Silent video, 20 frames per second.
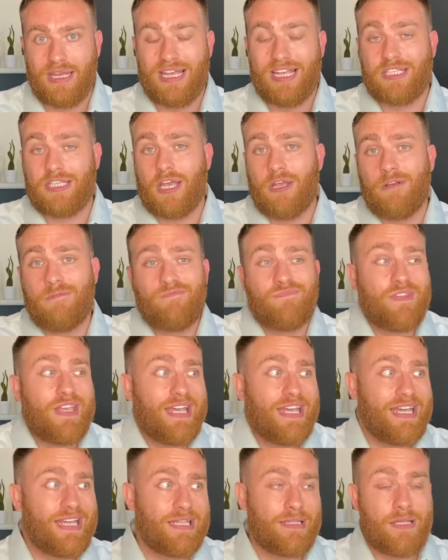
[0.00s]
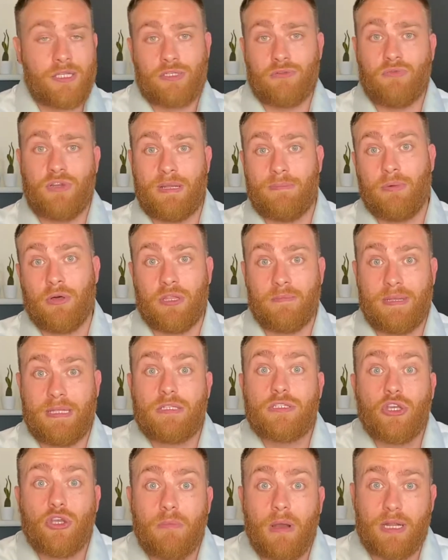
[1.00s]
So it doesn't really bother me
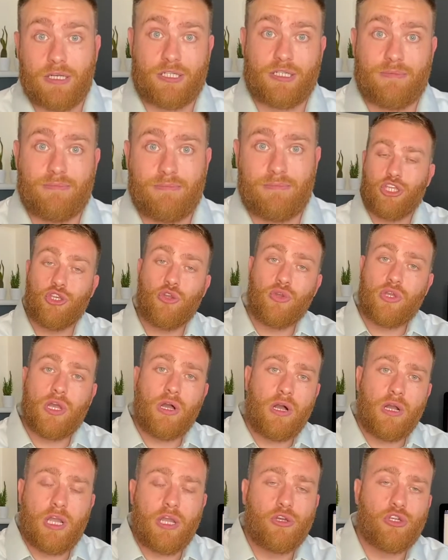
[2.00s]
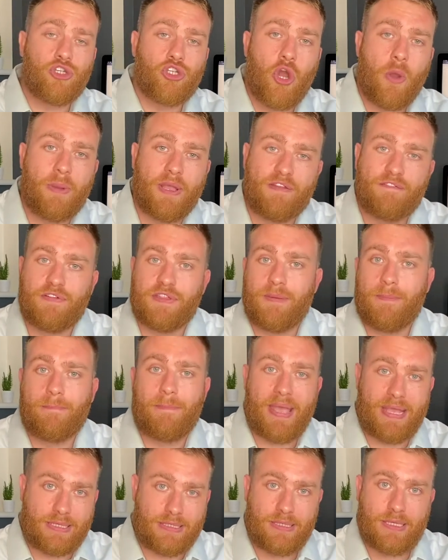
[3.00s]
too much. You can't go shopping for the
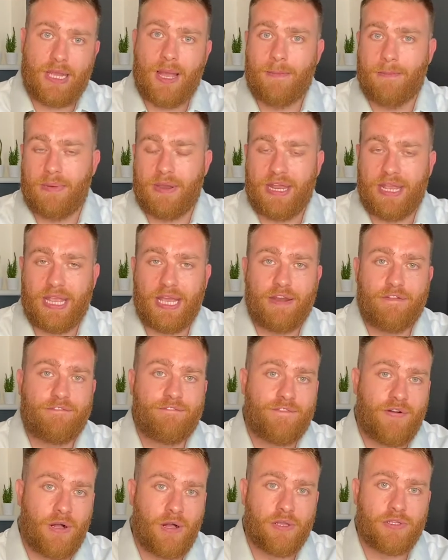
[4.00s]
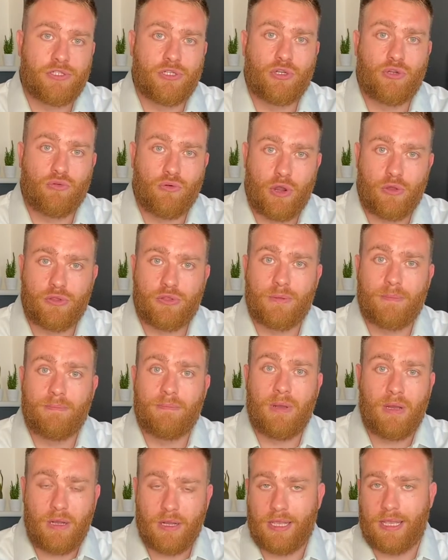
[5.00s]
best company in a fast growth
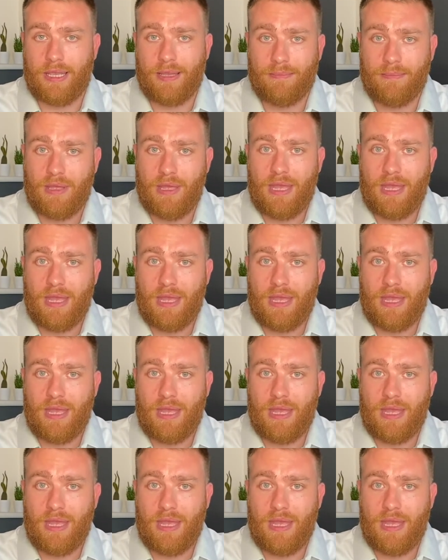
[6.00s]
market